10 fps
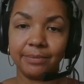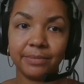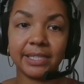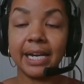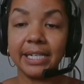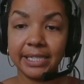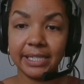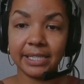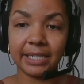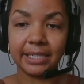
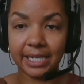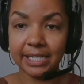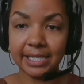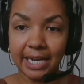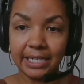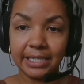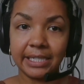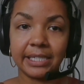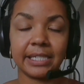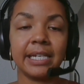scientist, like a data
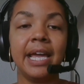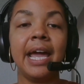scientist,